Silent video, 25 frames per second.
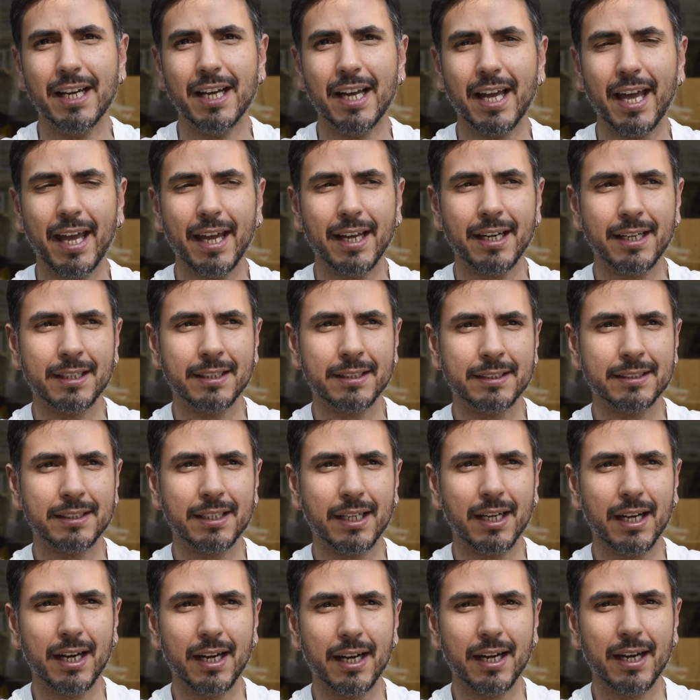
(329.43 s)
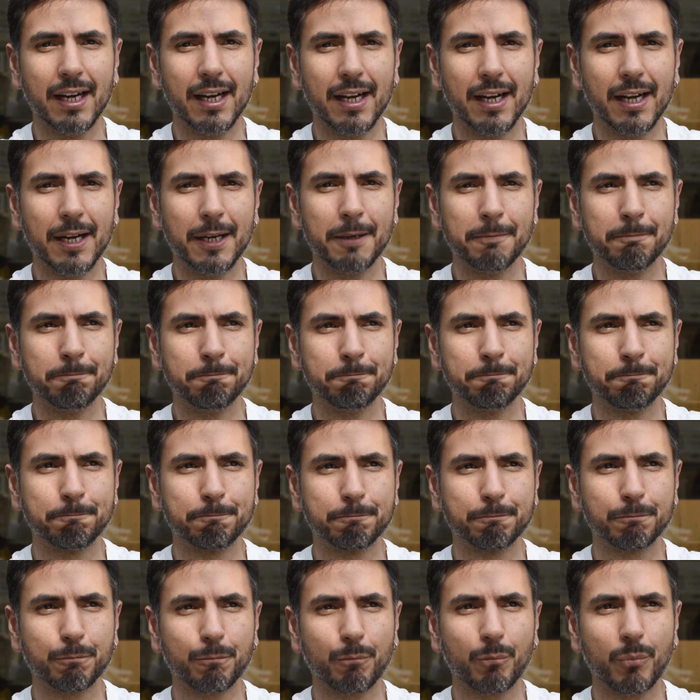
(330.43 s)
And
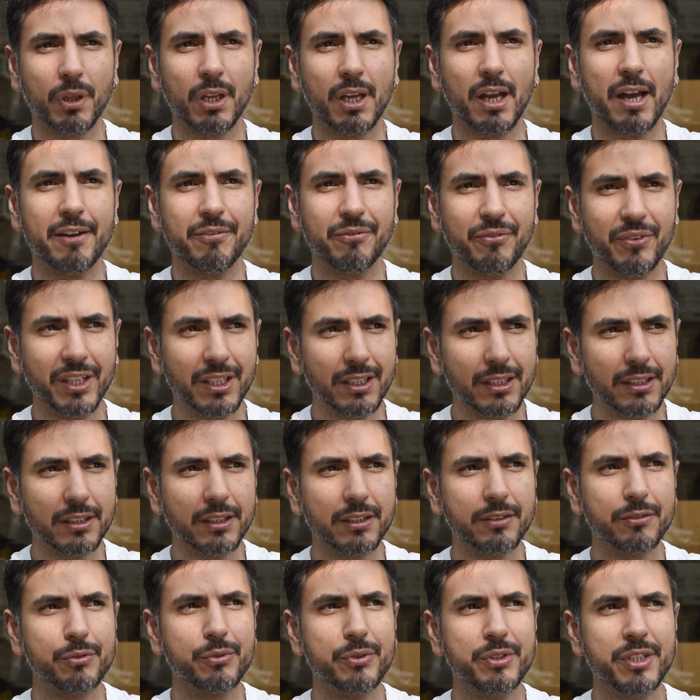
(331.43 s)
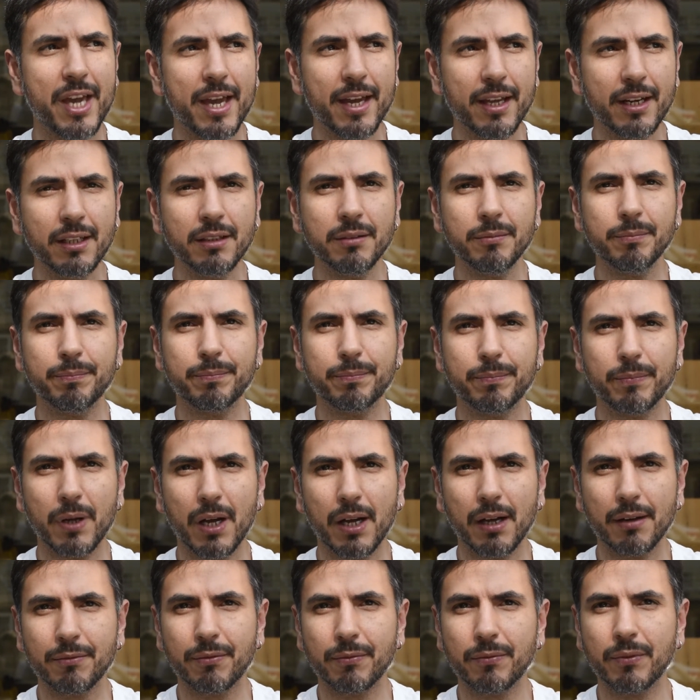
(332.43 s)
I think creating
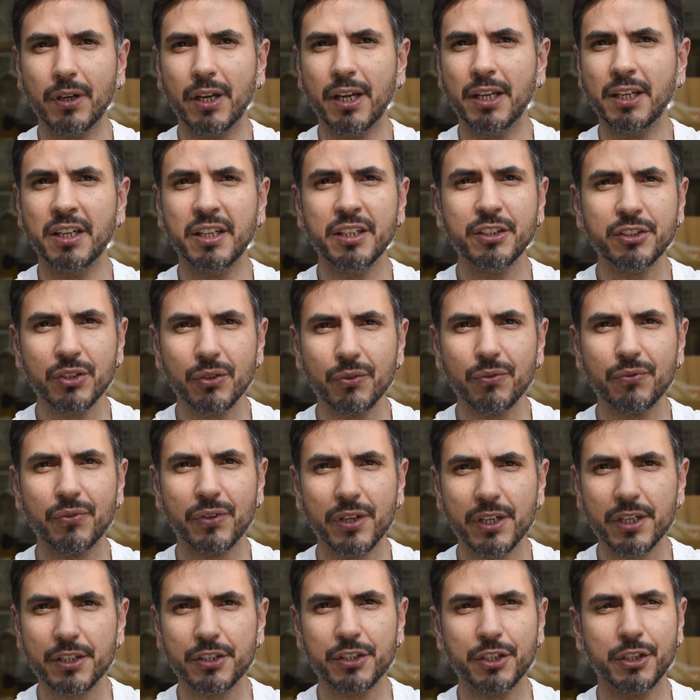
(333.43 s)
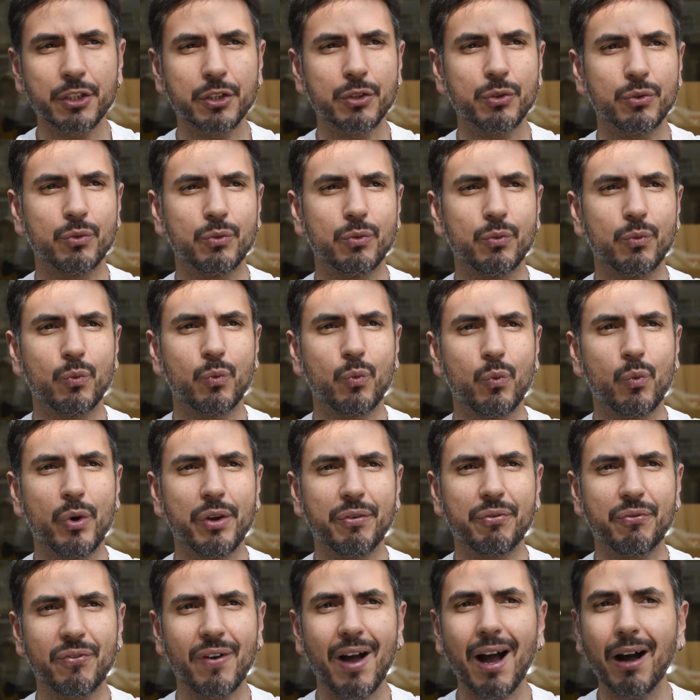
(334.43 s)
an initial version
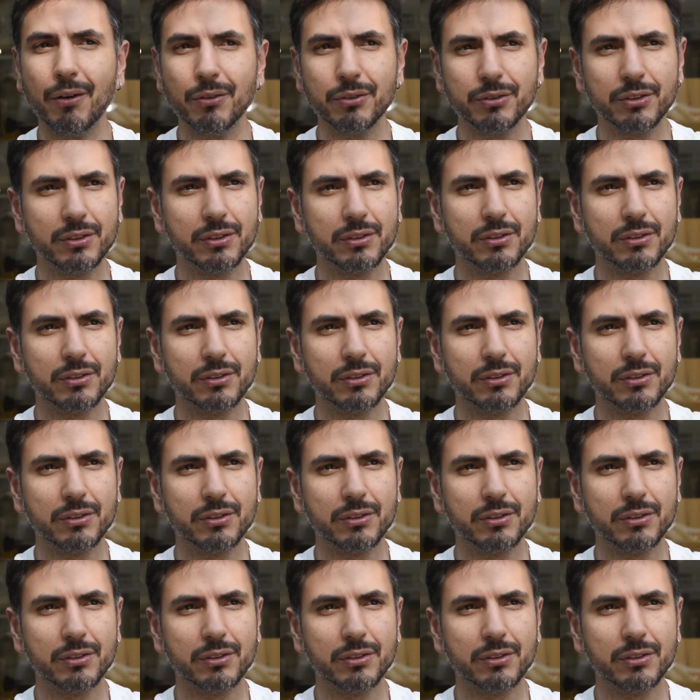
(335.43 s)
without